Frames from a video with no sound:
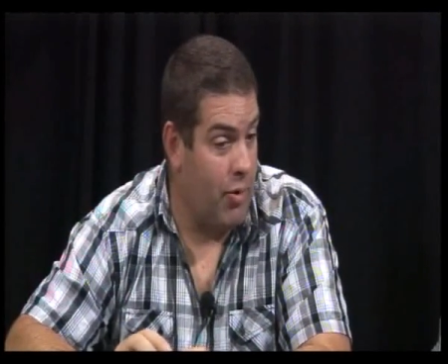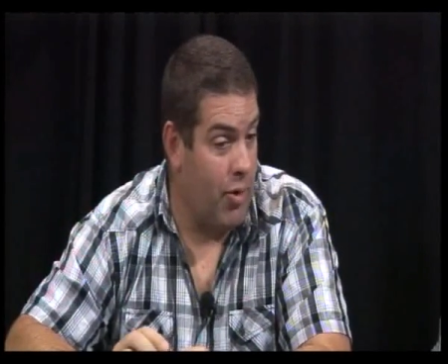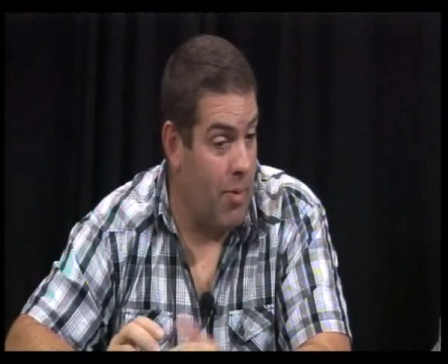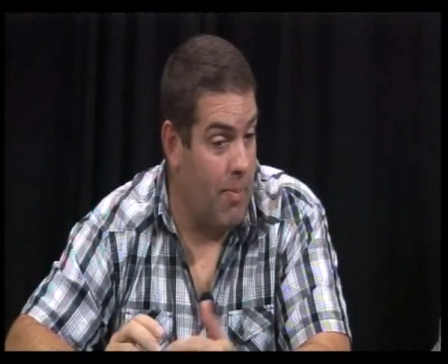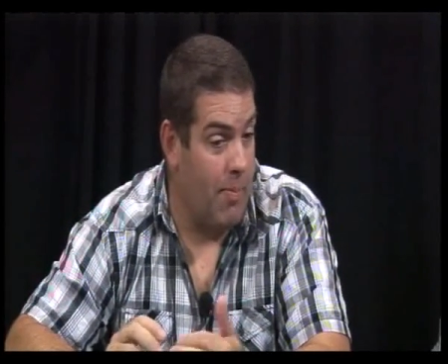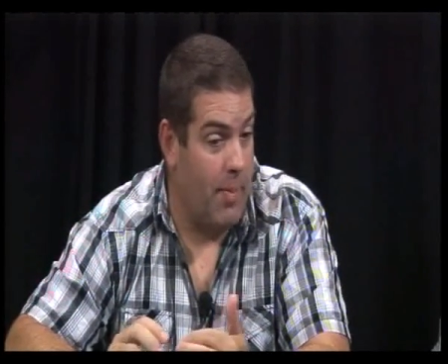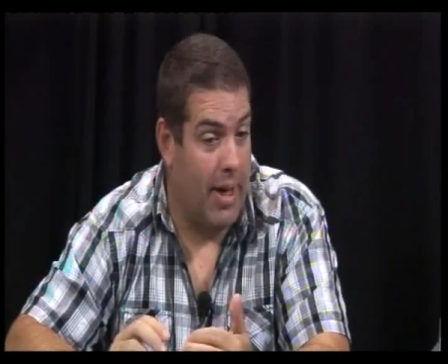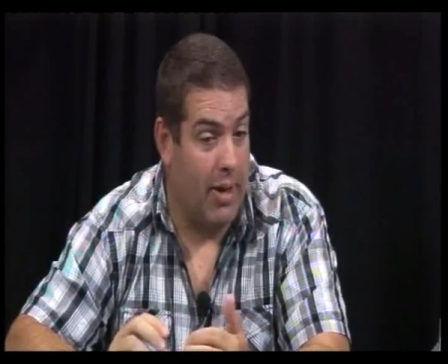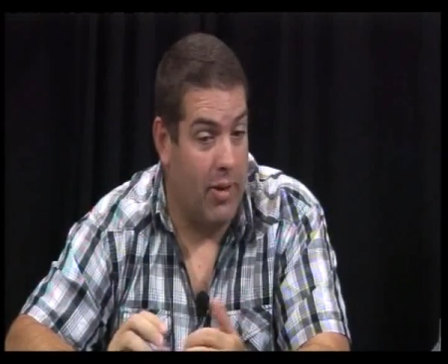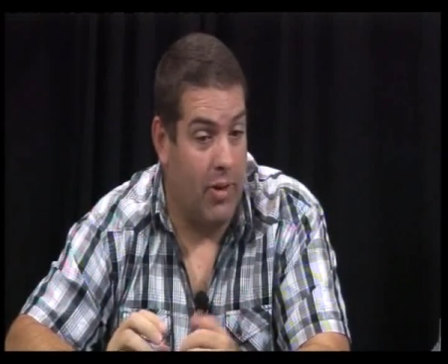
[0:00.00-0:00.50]

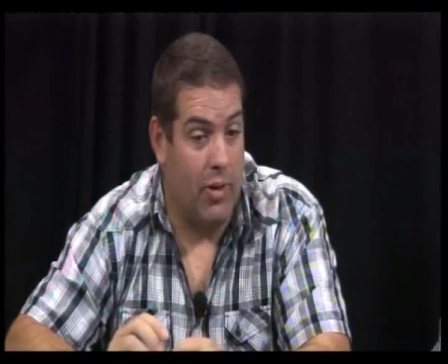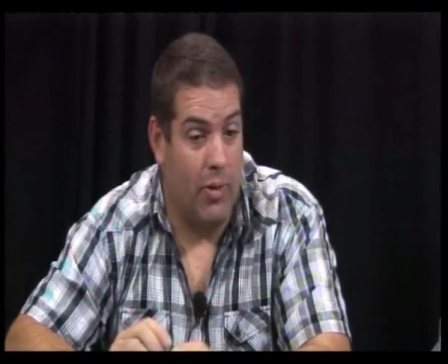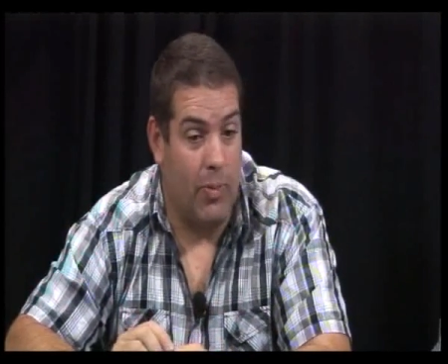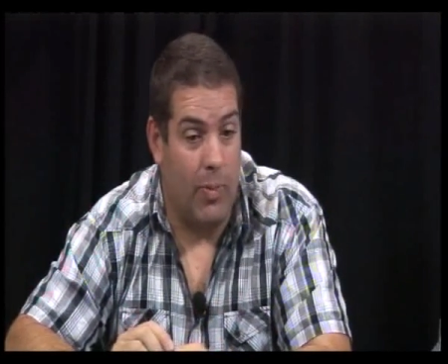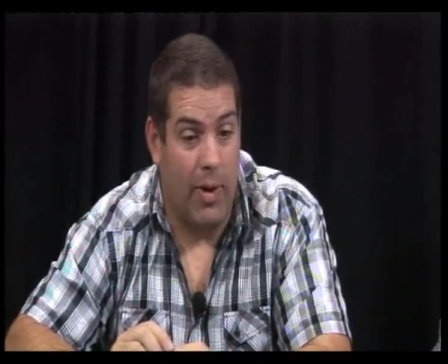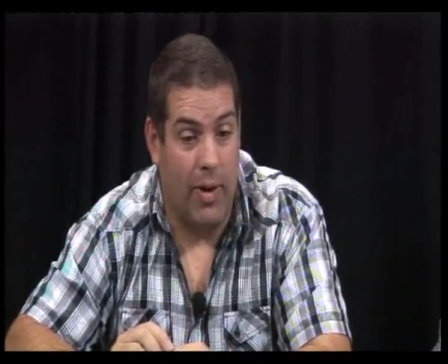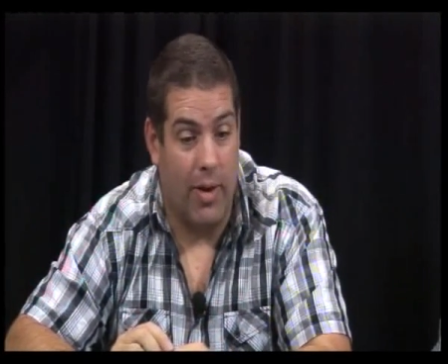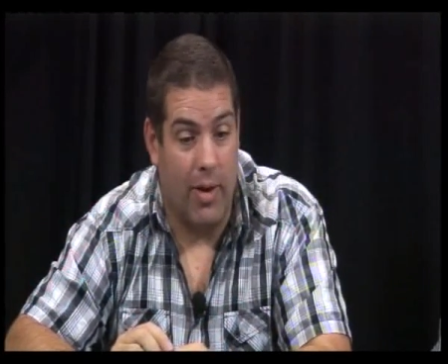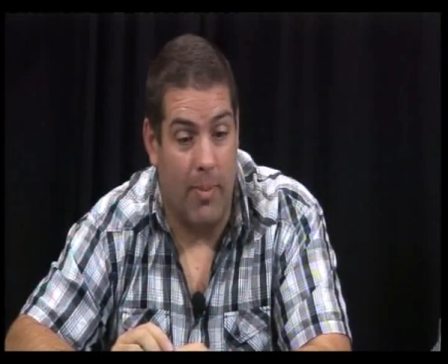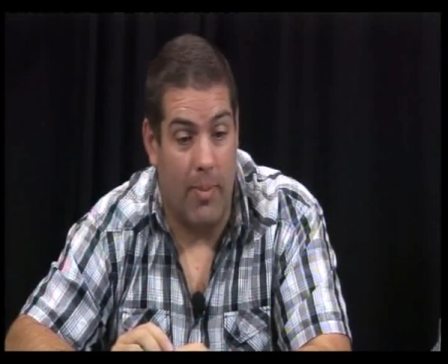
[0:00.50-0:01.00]
John Banks is
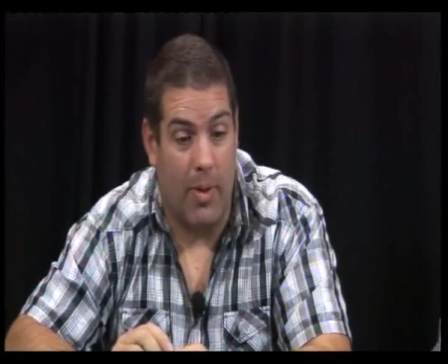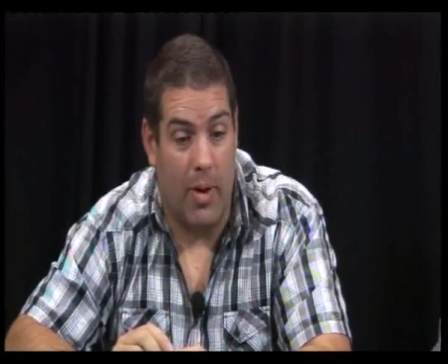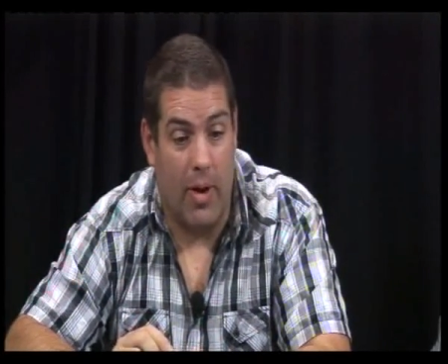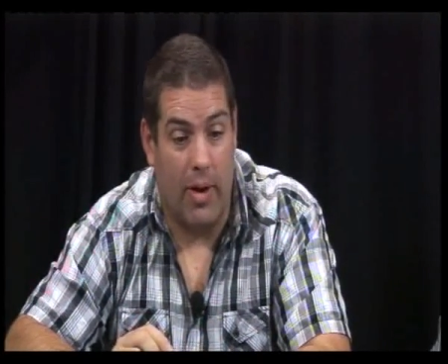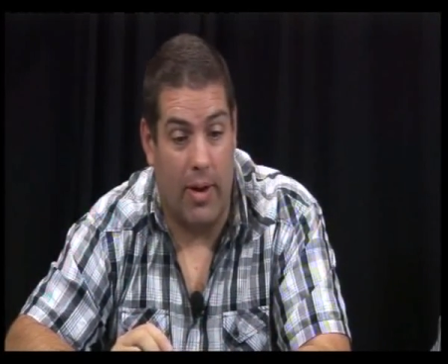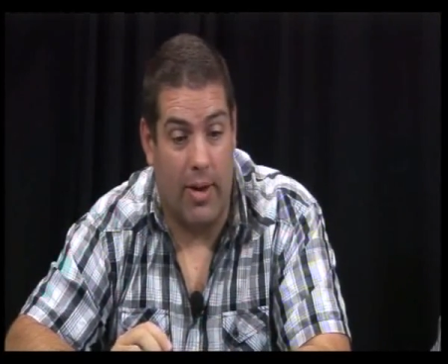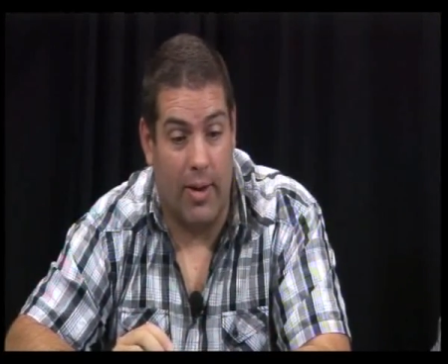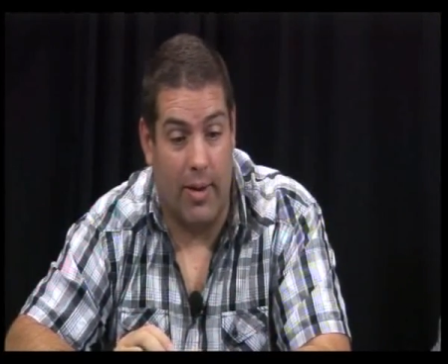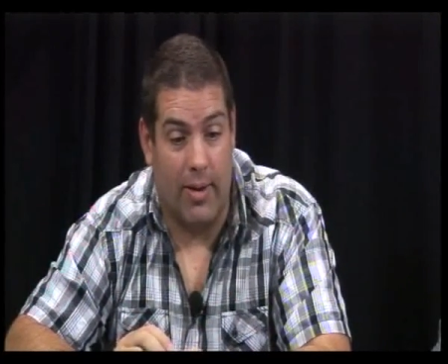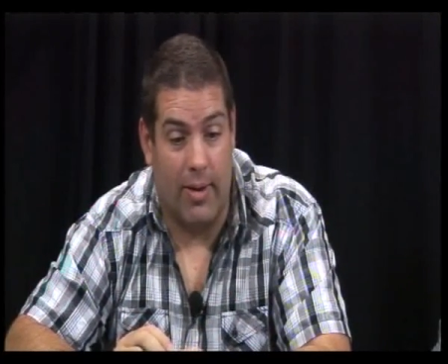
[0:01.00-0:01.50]
one of them, and
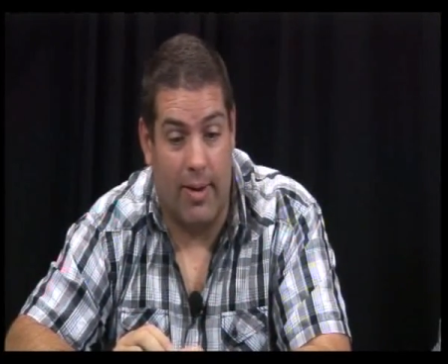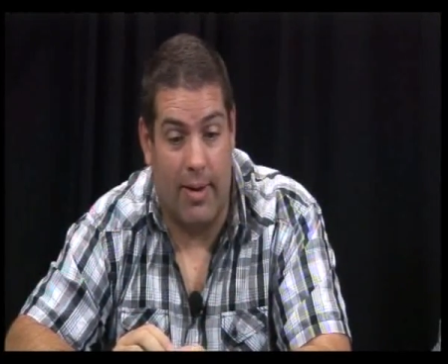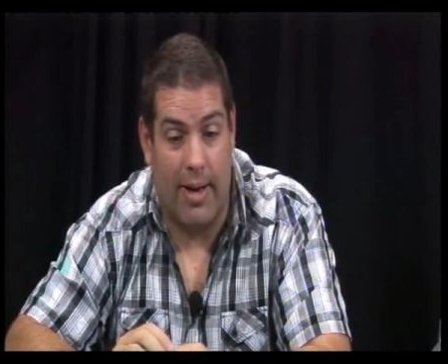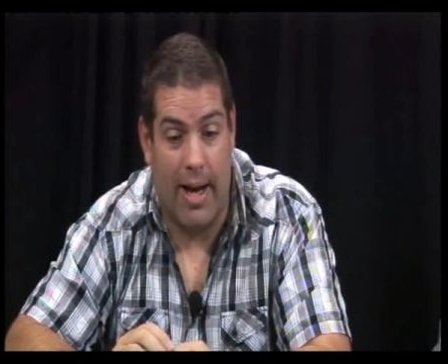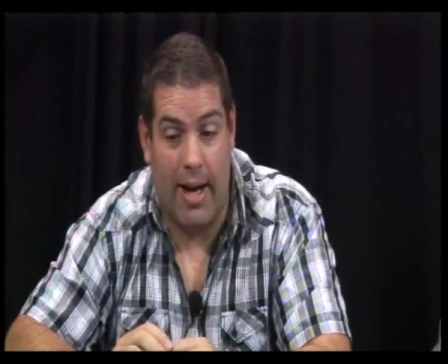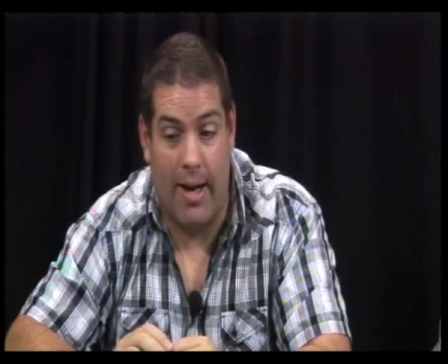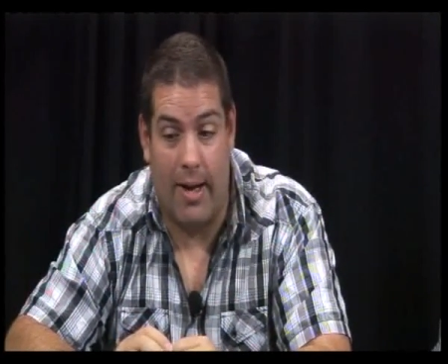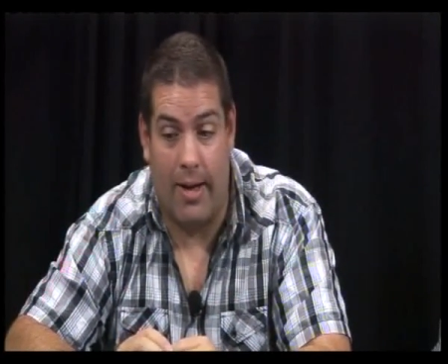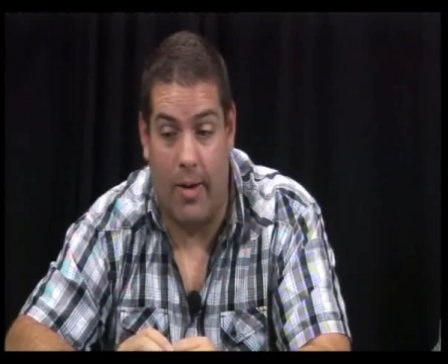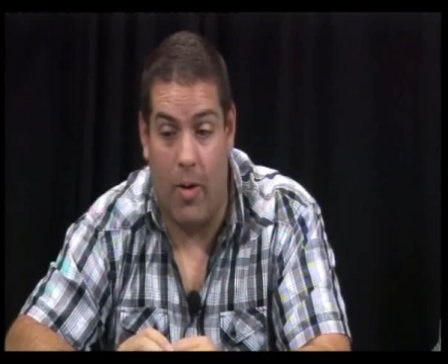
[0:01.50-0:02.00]
I can
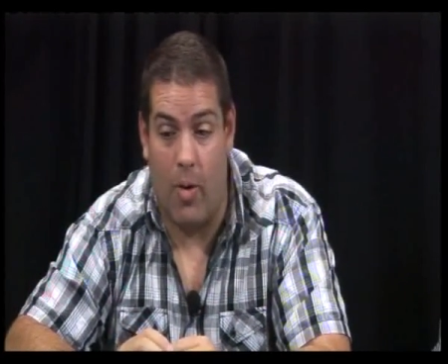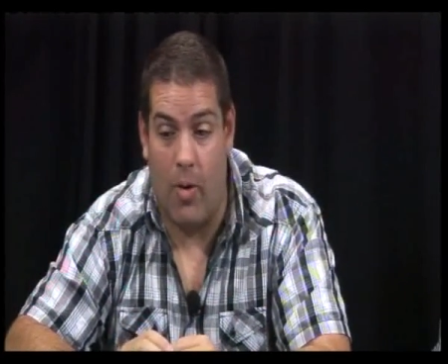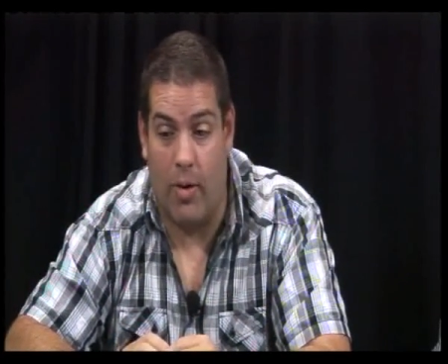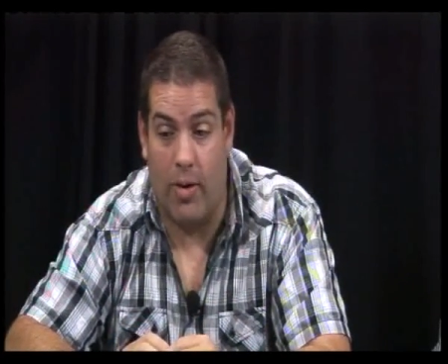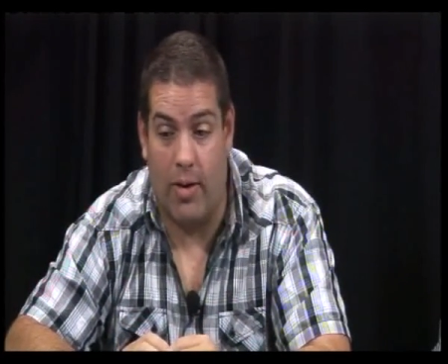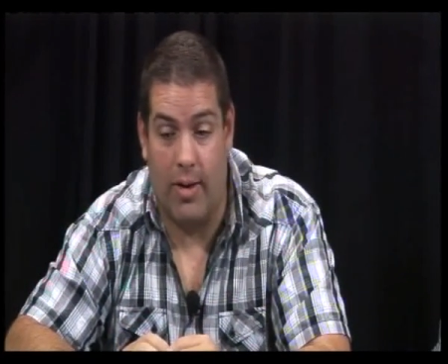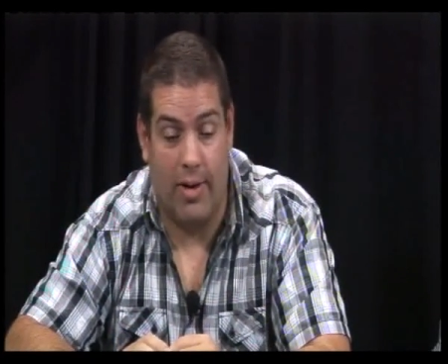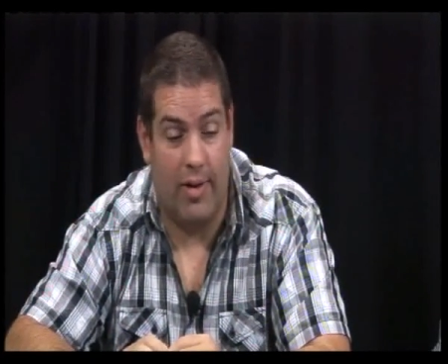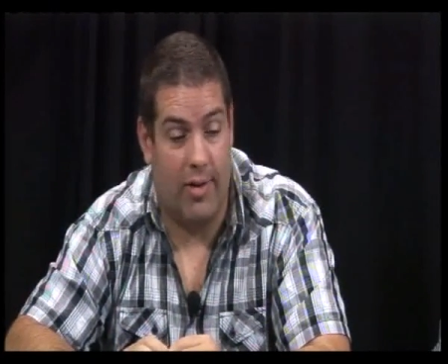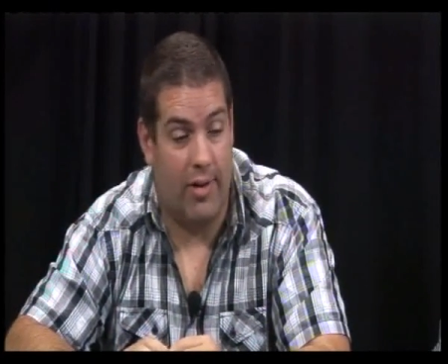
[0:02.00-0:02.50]

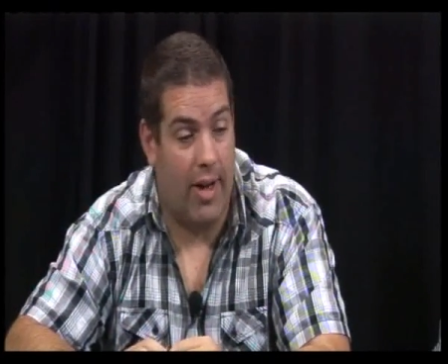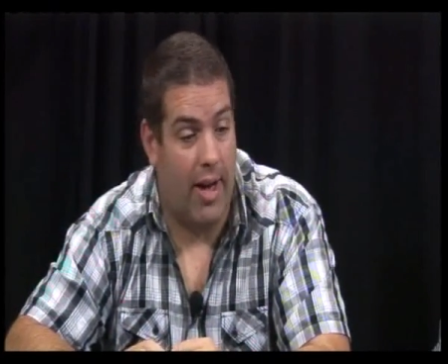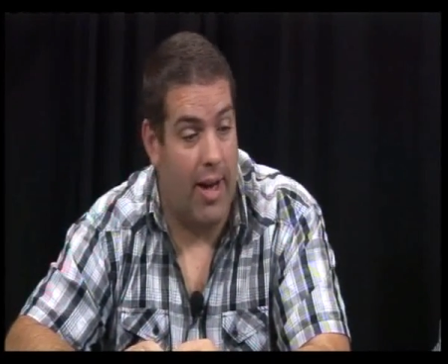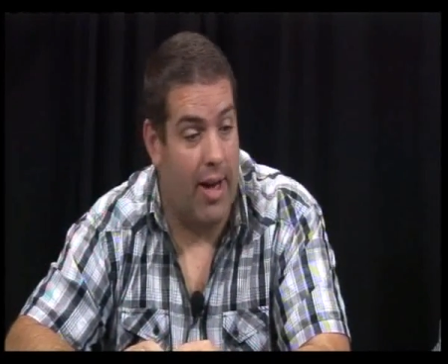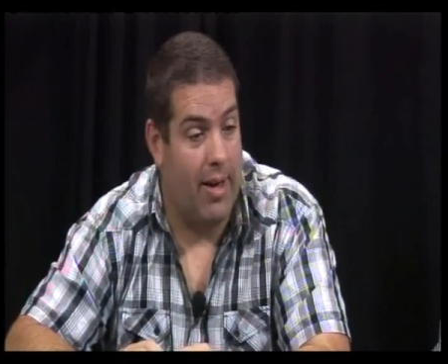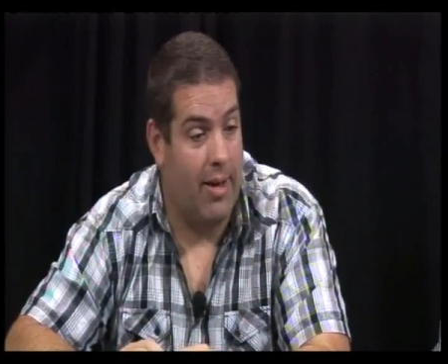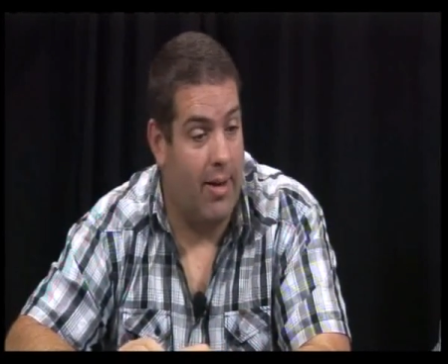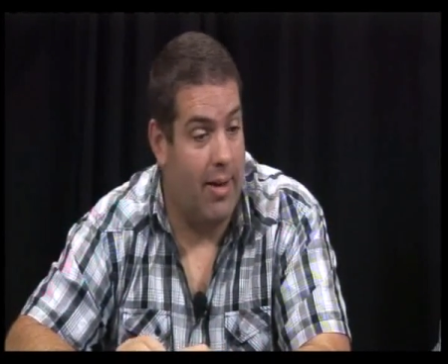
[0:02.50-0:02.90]
categorically say